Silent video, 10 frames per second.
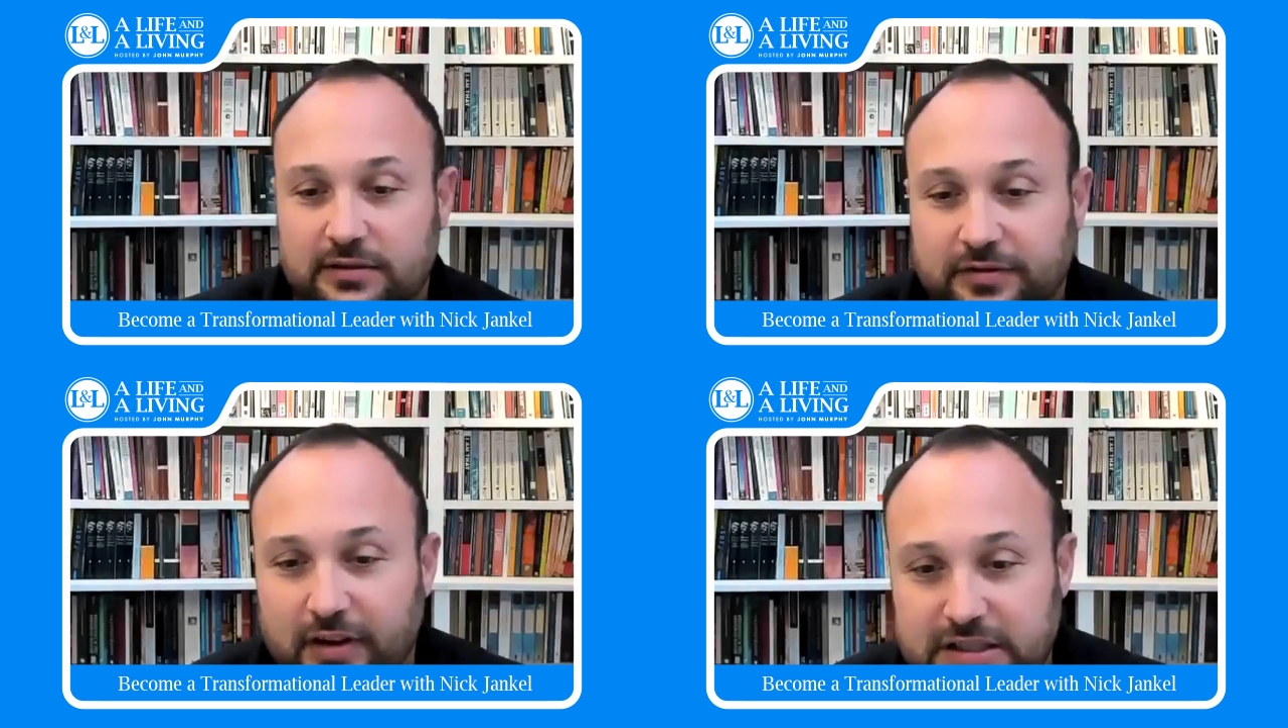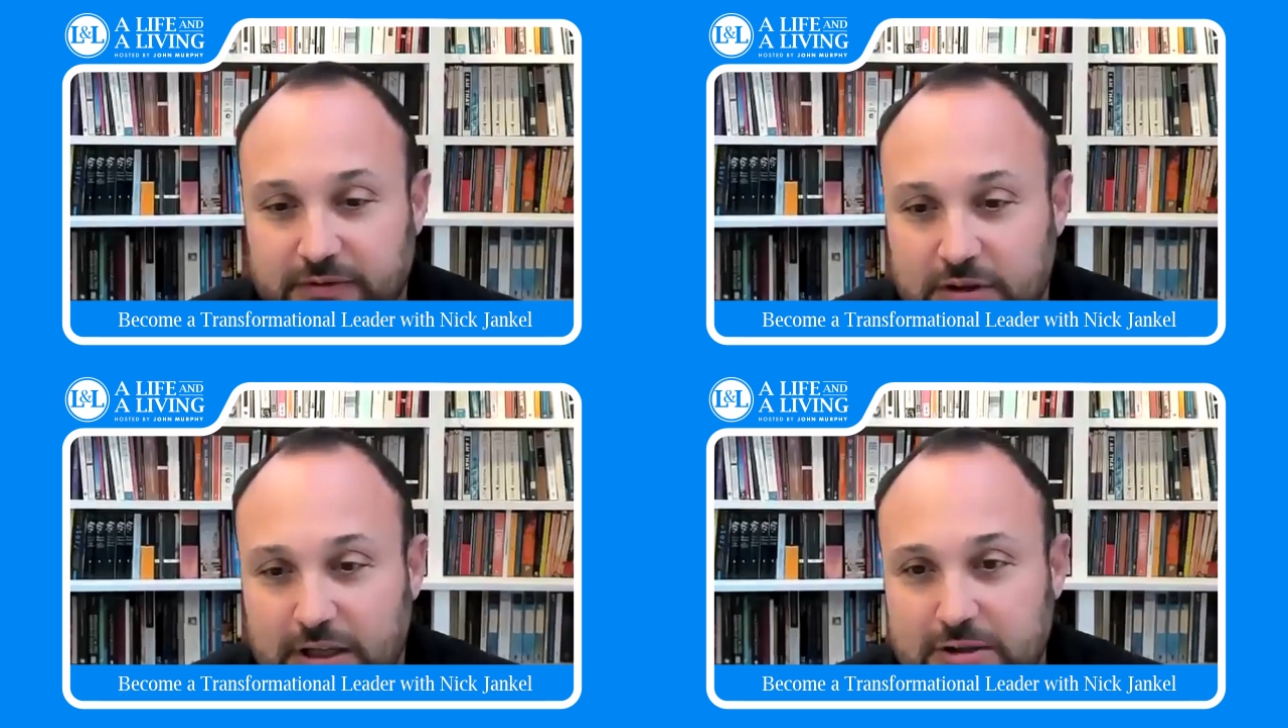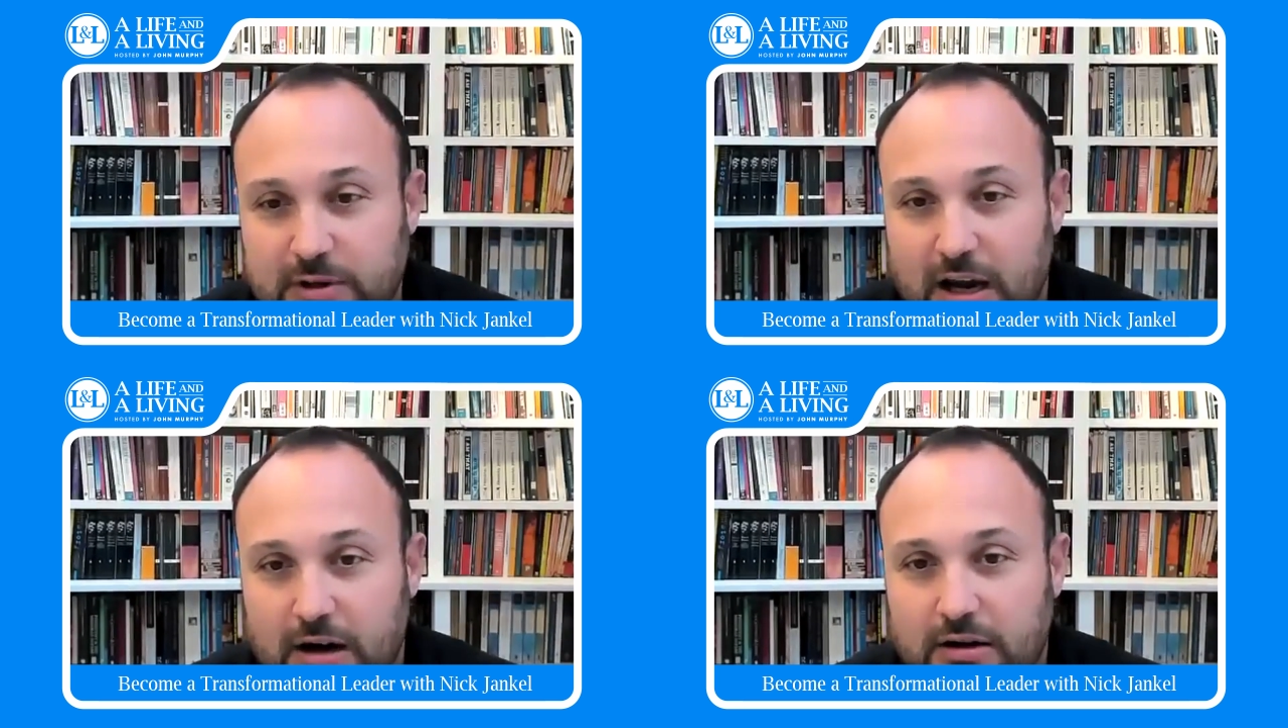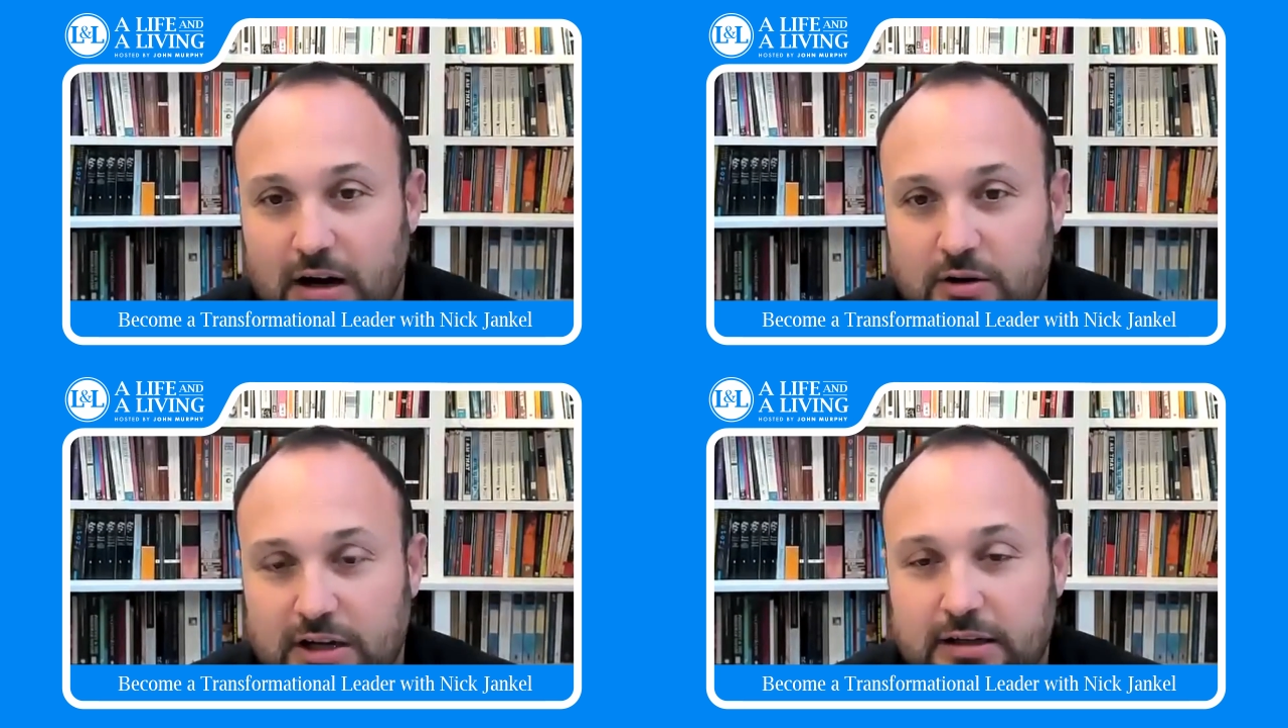First of all, as we know,
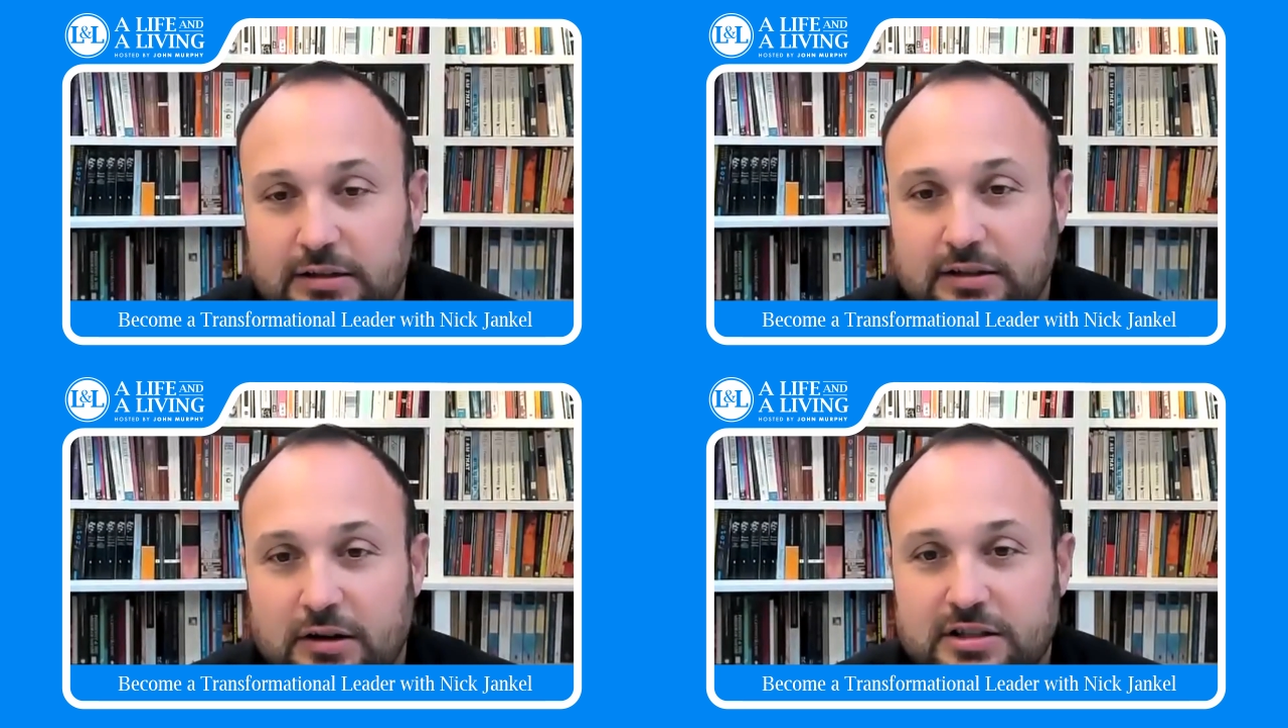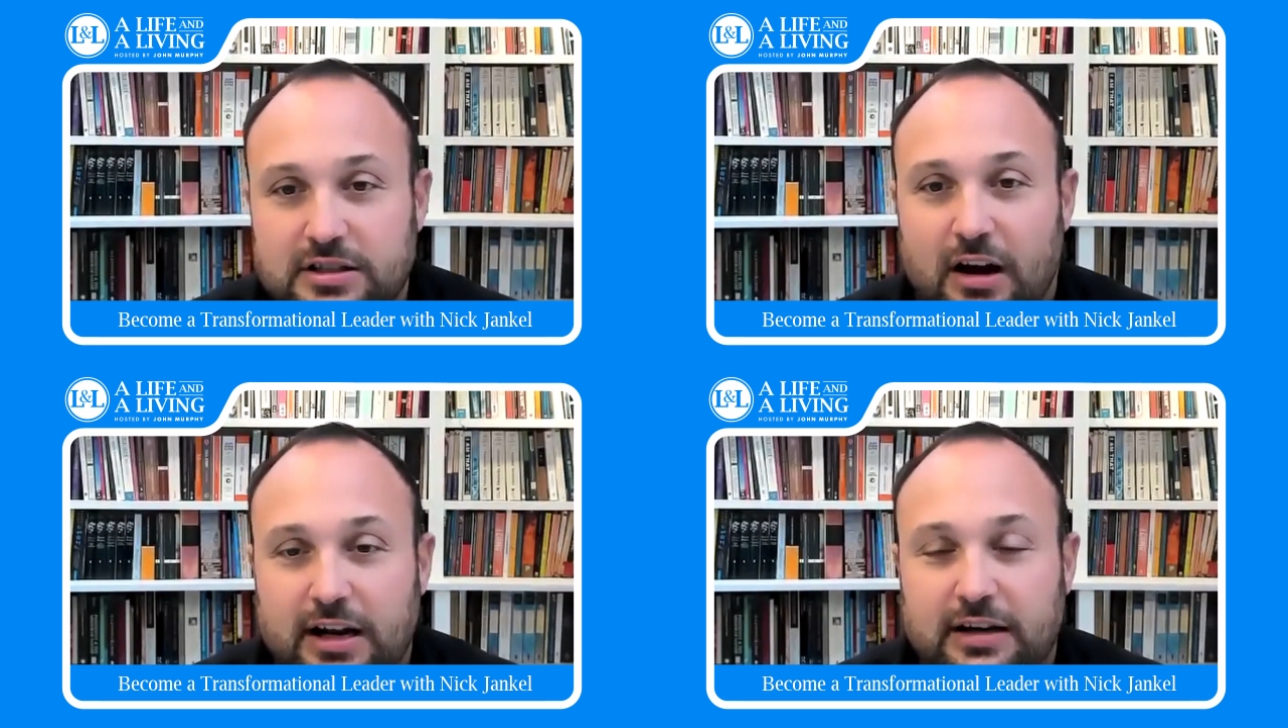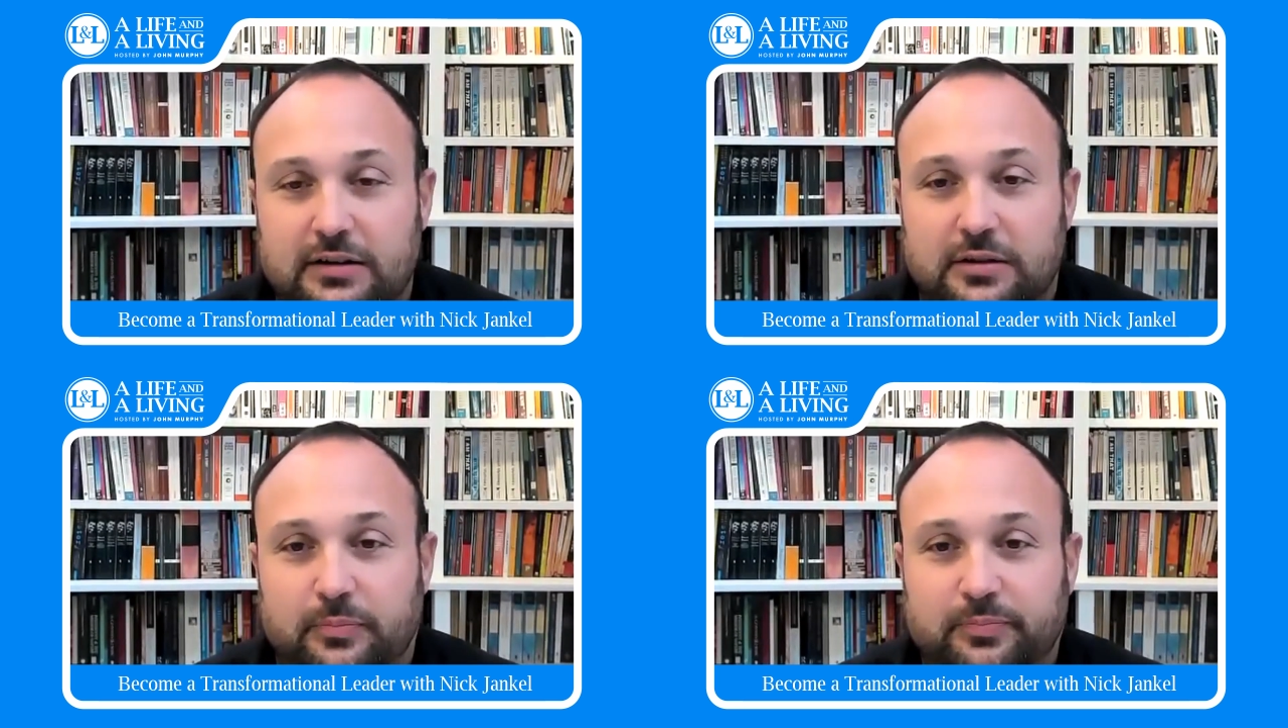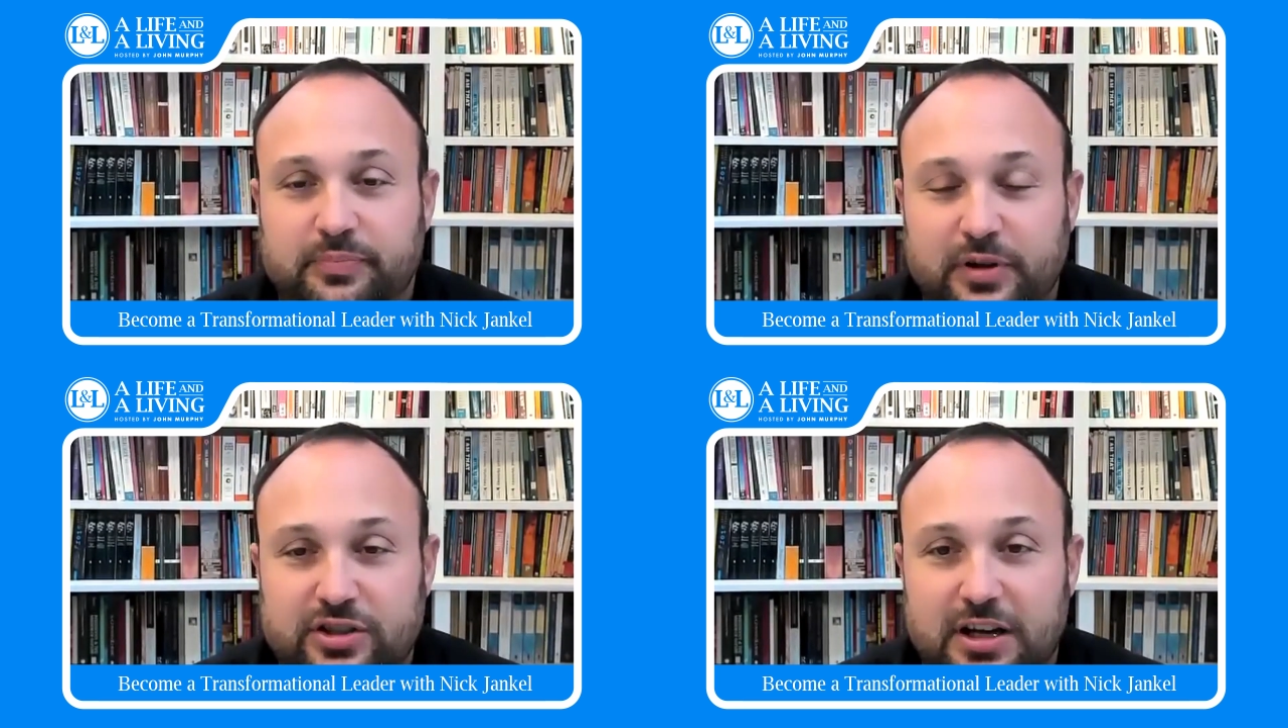own it. Don't deny it or
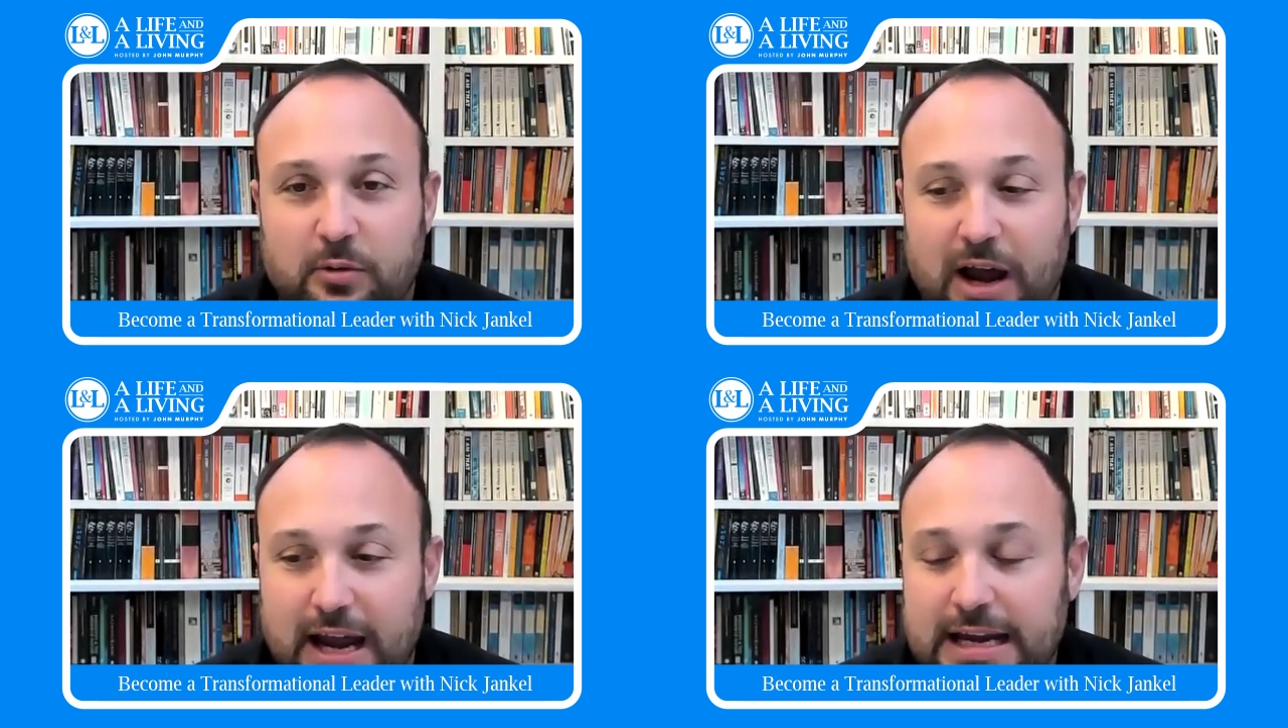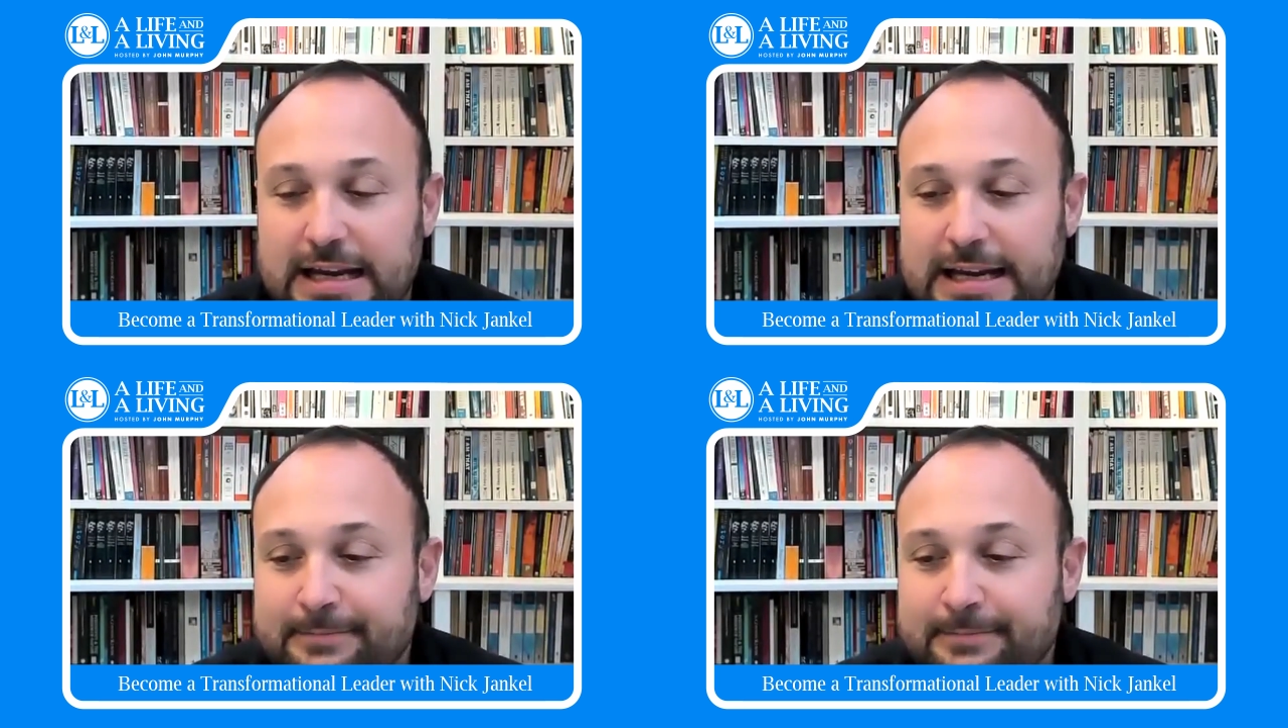push it away.